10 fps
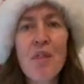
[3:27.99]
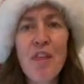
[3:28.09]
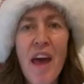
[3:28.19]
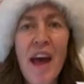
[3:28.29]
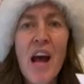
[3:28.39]

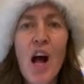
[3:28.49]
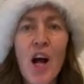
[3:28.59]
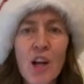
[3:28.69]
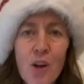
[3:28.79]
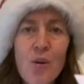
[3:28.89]
there
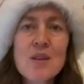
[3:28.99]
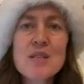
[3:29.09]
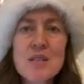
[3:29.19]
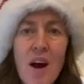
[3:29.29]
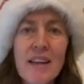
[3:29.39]

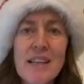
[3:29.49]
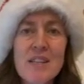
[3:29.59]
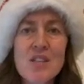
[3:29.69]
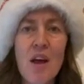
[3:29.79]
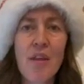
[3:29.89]
alongside
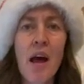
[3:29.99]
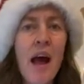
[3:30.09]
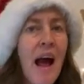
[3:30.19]
each other,